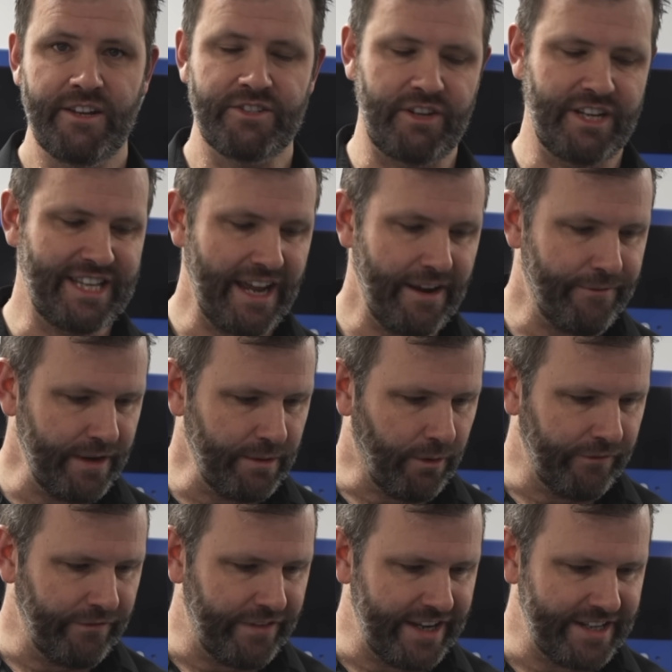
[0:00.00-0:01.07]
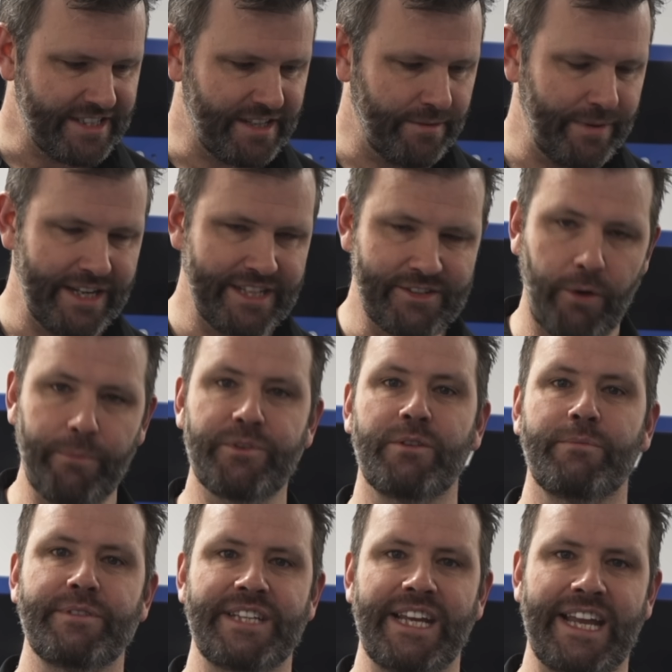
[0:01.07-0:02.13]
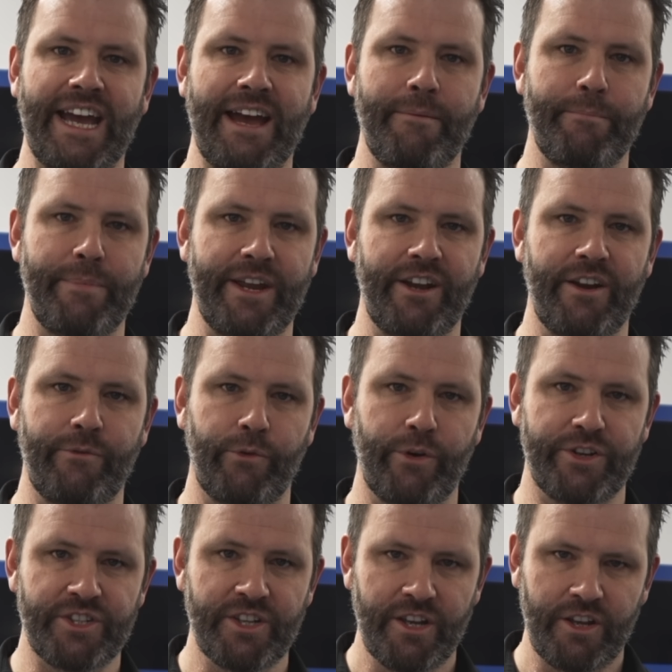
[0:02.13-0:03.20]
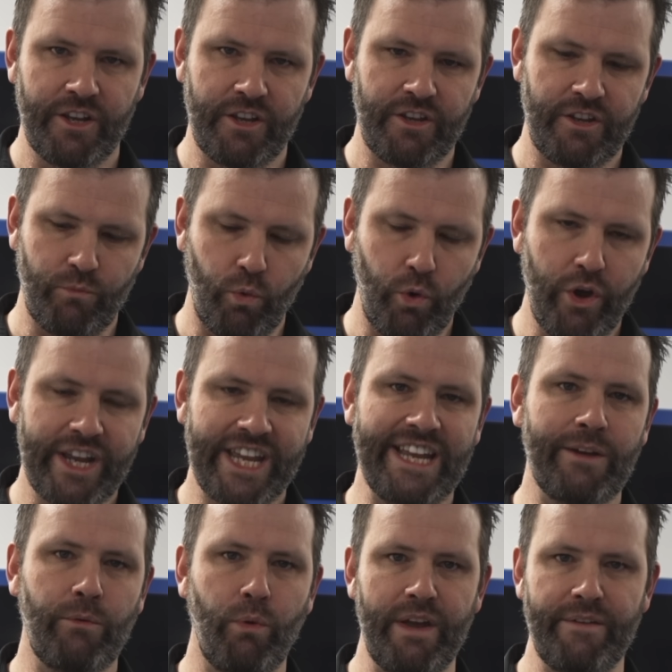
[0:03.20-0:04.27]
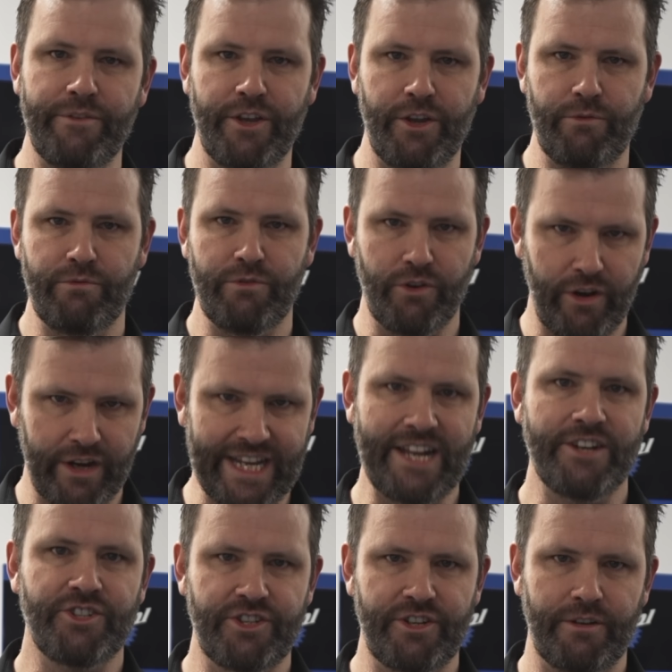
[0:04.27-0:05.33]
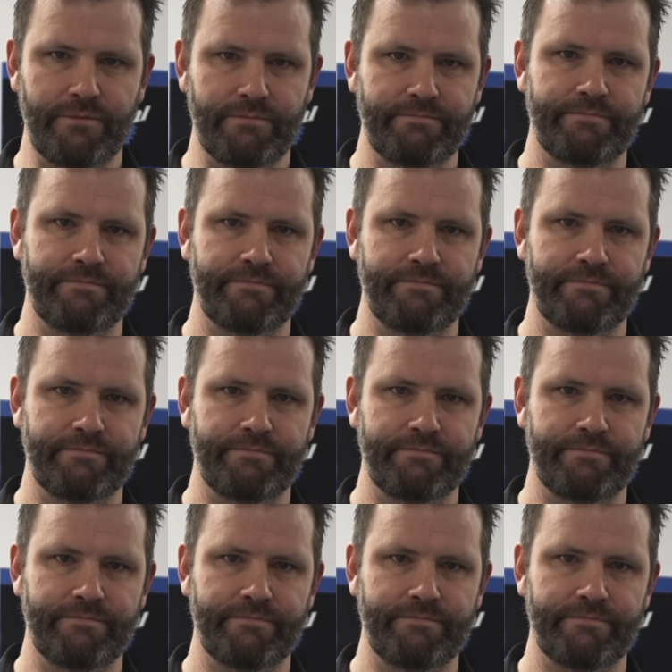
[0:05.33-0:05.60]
So you definitely want this to be as optimal as it can be. In other words, working with you, not against you.